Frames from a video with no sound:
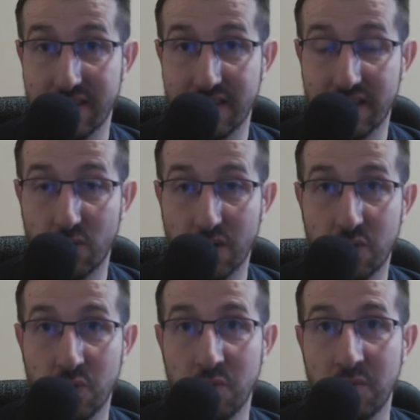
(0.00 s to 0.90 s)

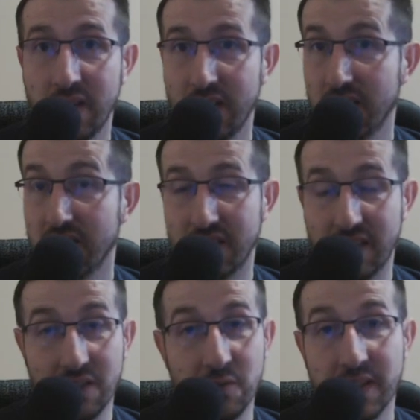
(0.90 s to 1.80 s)
Raccoon,
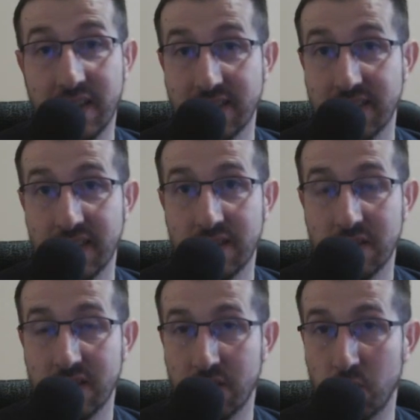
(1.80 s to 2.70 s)
if he gets hit
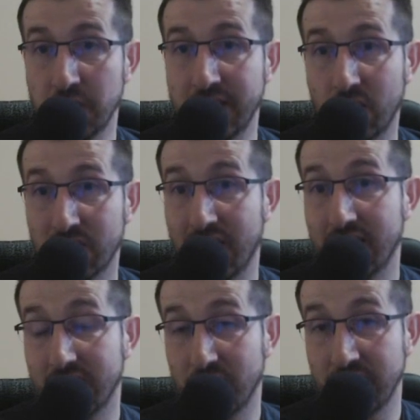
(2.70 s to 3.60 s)
without
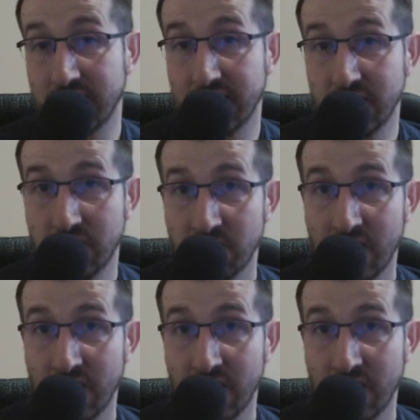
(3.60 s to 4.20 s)
color advantage,